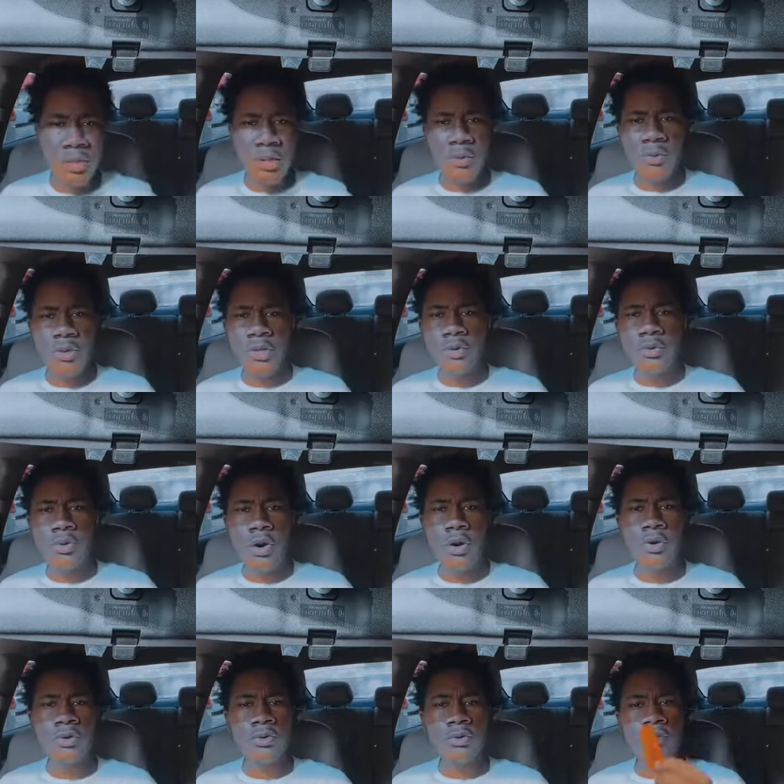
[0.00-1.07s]
when you
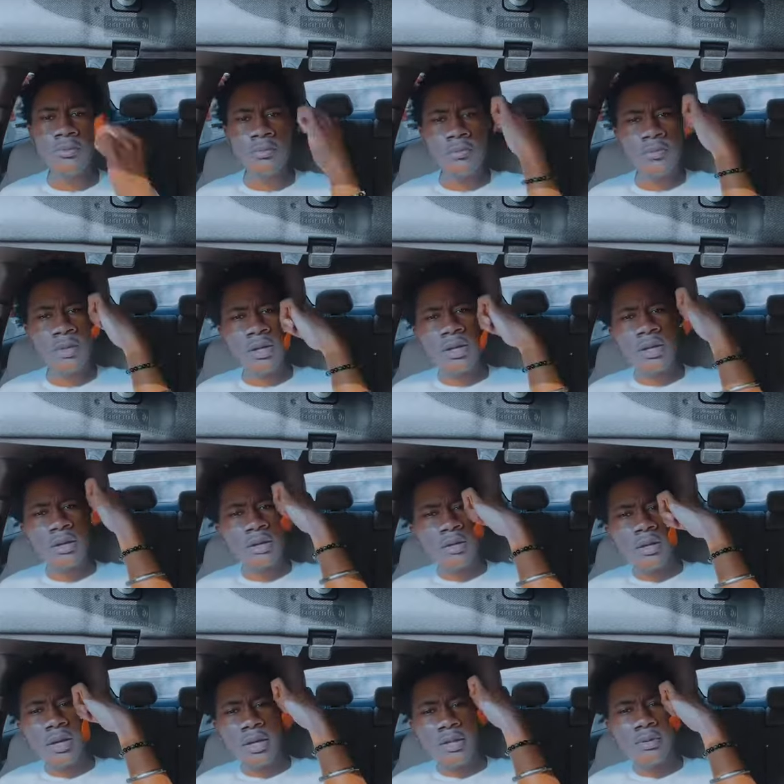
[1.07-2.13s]
grown
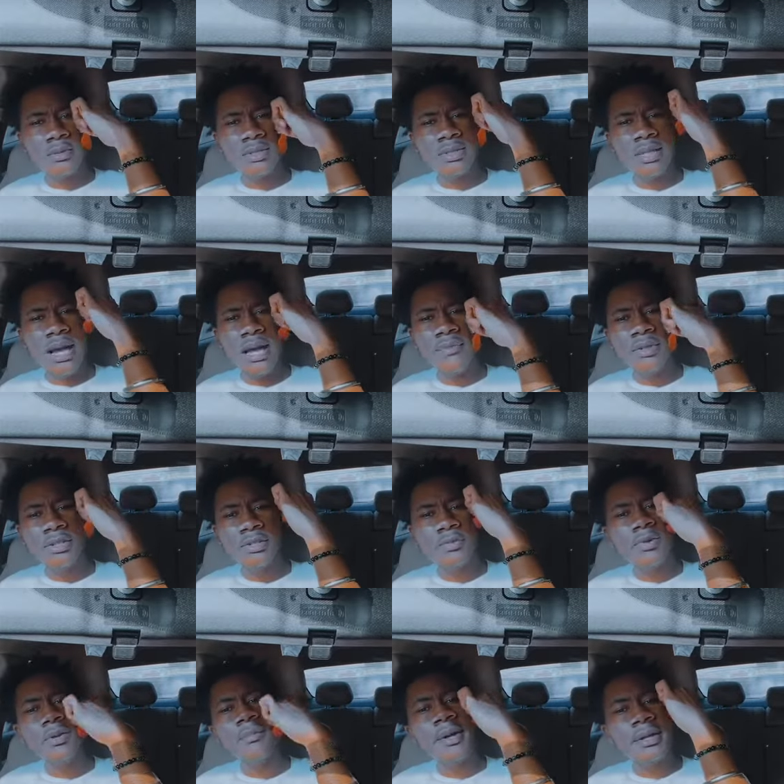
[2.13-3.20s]
and you decide that you
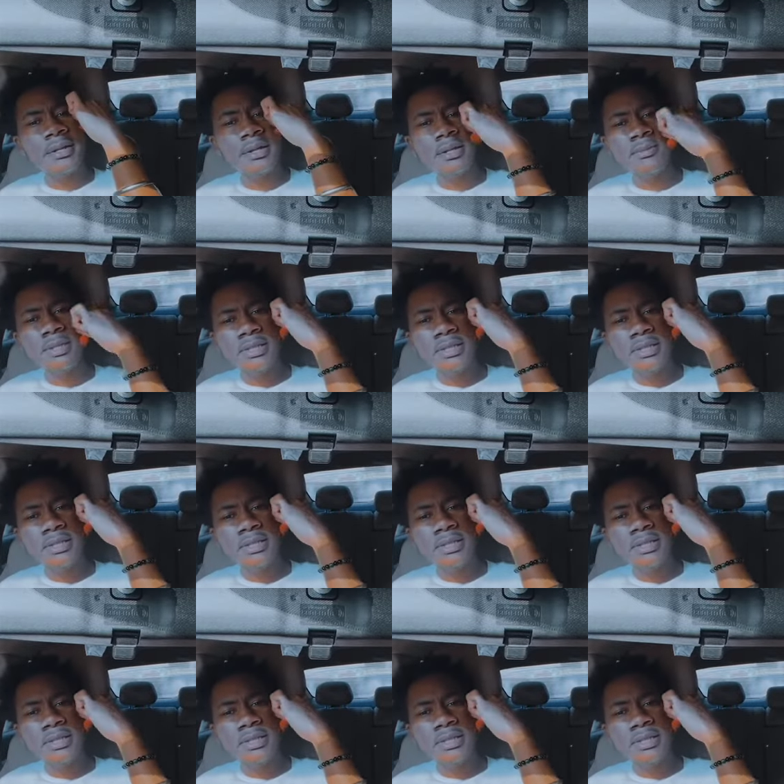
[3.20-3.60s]
want to make dumb